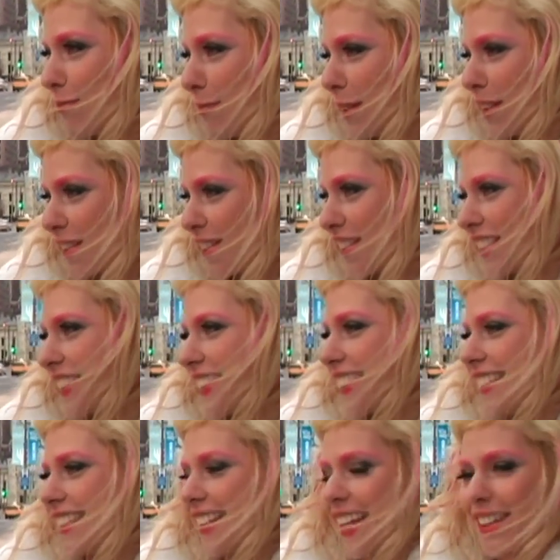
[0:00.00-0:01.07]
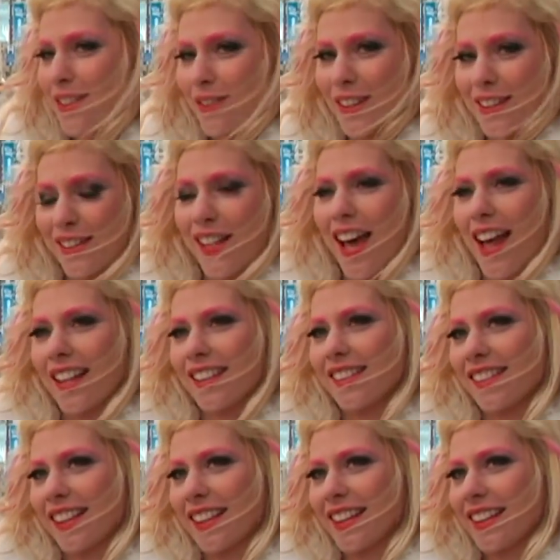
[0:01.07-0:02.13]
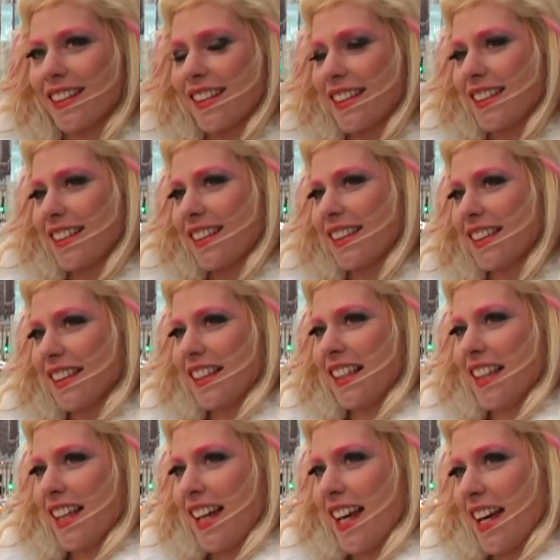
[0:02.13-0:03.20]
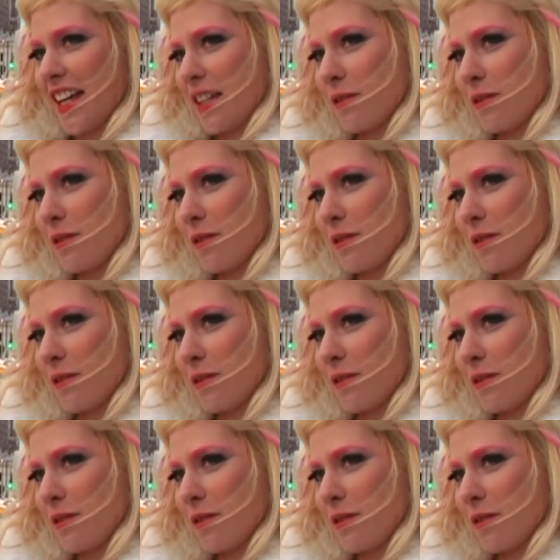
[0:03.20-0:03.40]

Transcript: person and really talented, and uh,